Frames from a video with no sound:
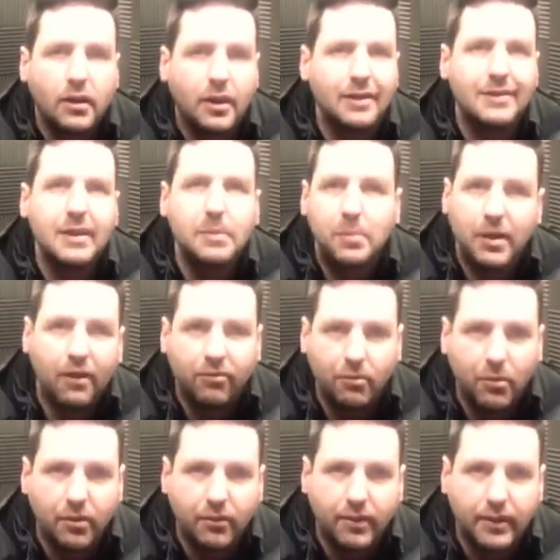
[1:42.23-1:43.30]
a DPF
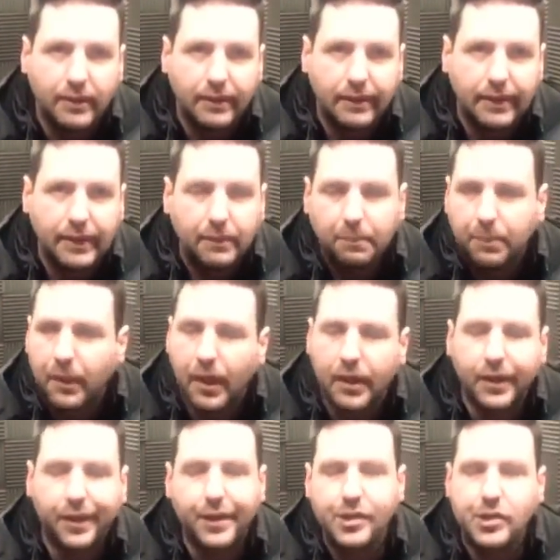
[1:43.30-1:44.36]
removal and delete and
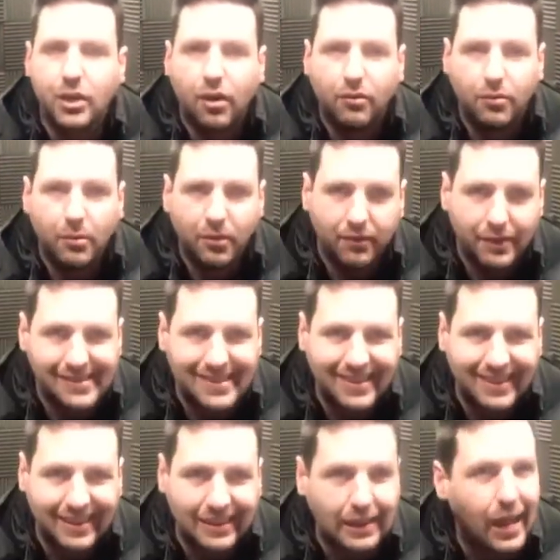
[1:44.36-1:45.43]
an EGR removal as a
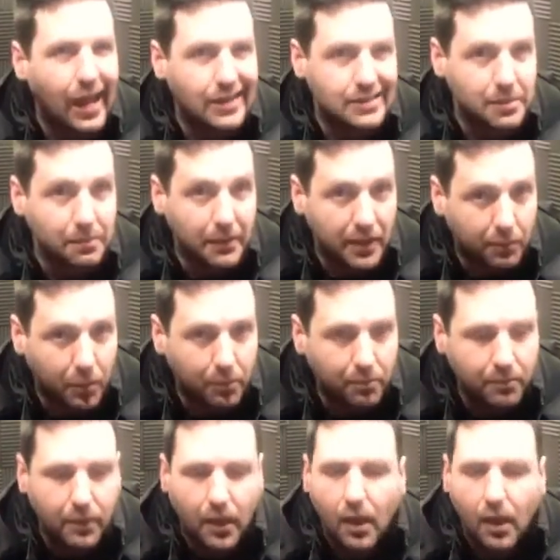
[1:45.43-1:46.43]
delete as a minimum.